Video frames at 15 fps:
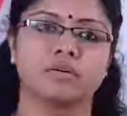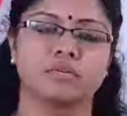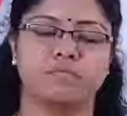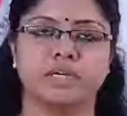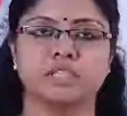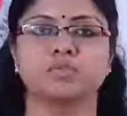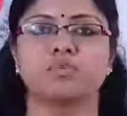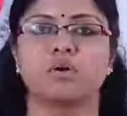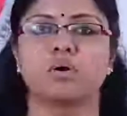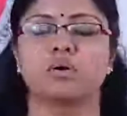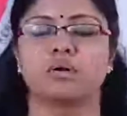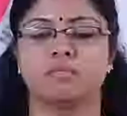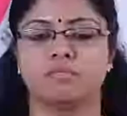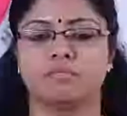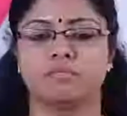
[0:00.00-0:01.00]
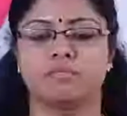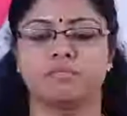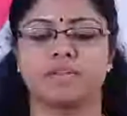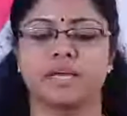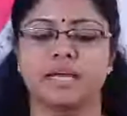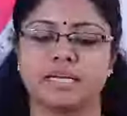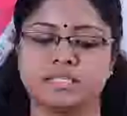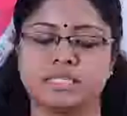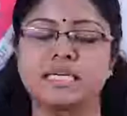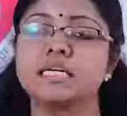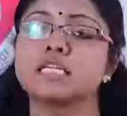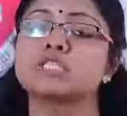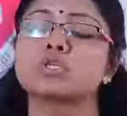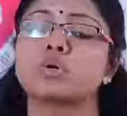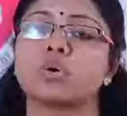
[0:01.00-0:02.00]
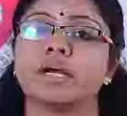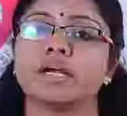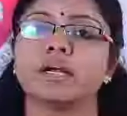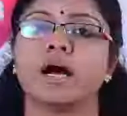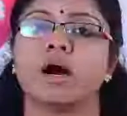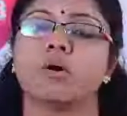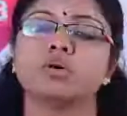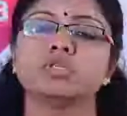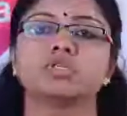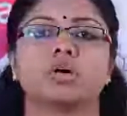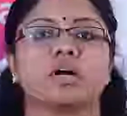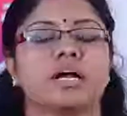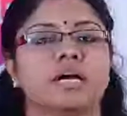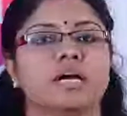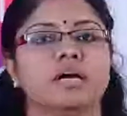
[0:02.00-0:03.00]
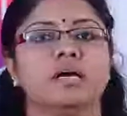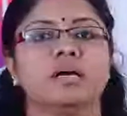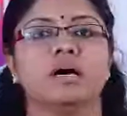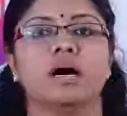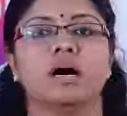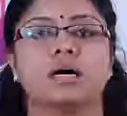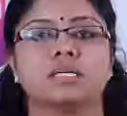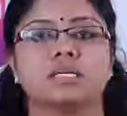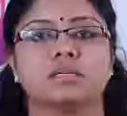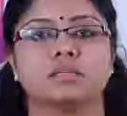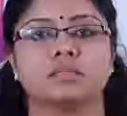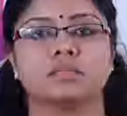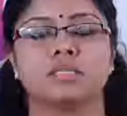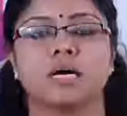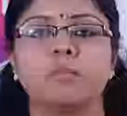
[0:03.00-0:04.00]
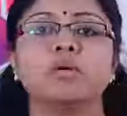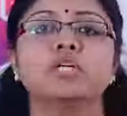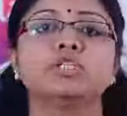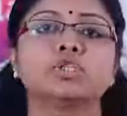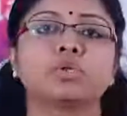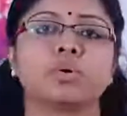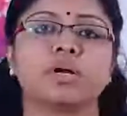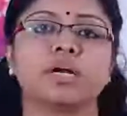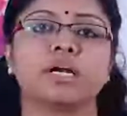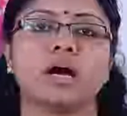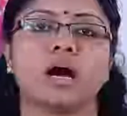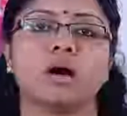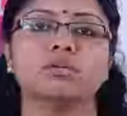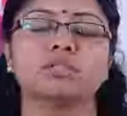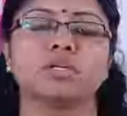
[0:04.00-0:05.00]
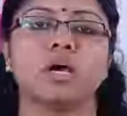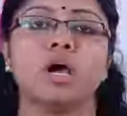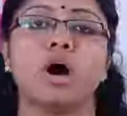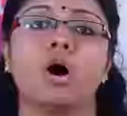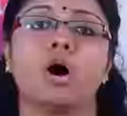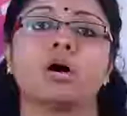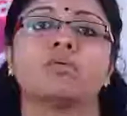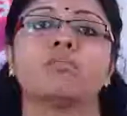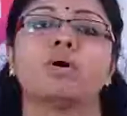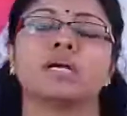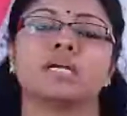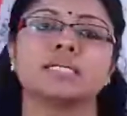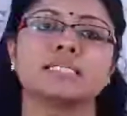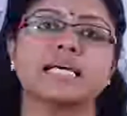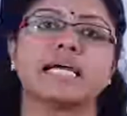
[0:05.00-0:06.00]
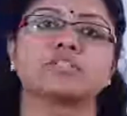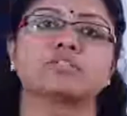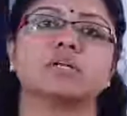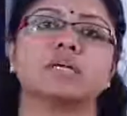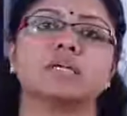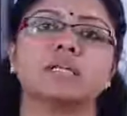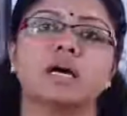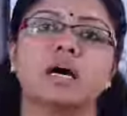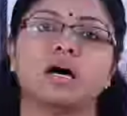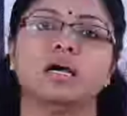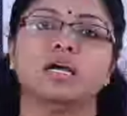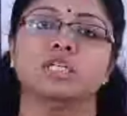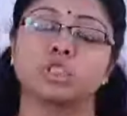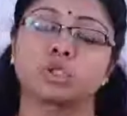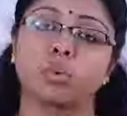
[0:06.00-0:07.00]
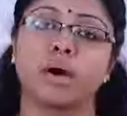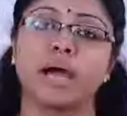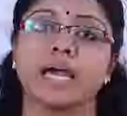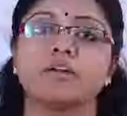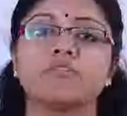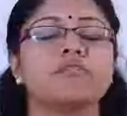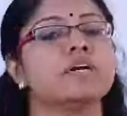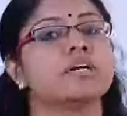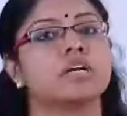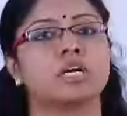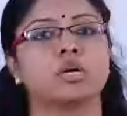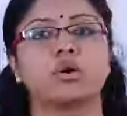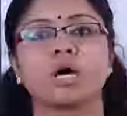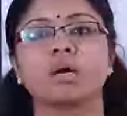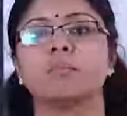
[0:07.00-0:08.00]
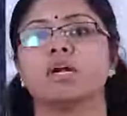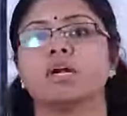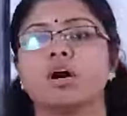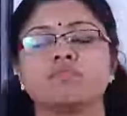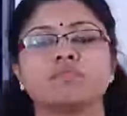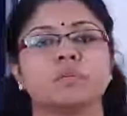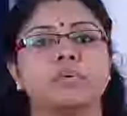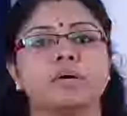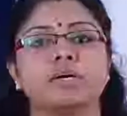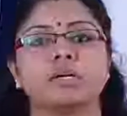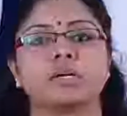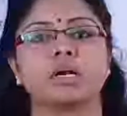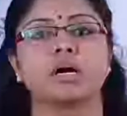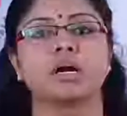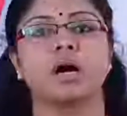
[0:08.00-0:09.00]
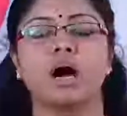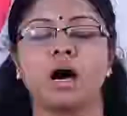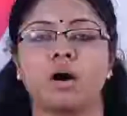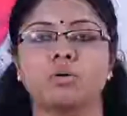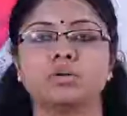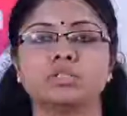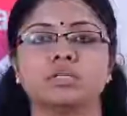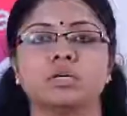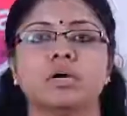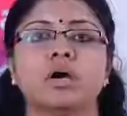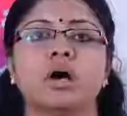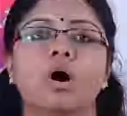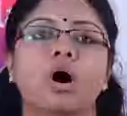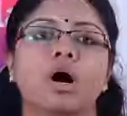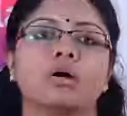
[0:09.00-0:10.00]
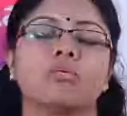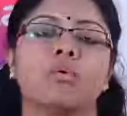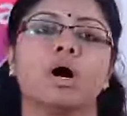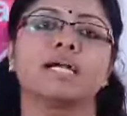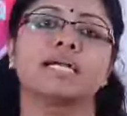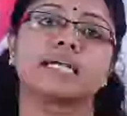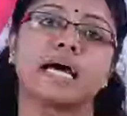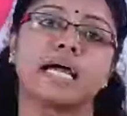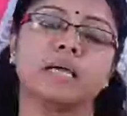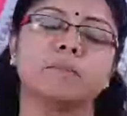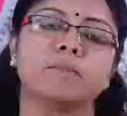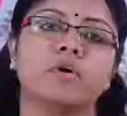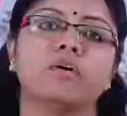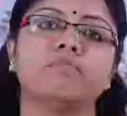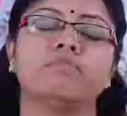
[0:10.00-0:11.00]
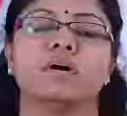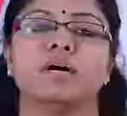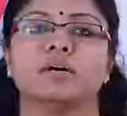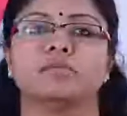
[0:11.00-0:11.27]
first floor, a single storied house or a double storied house, or what is actually the square feet requirement of the particular house, or what type of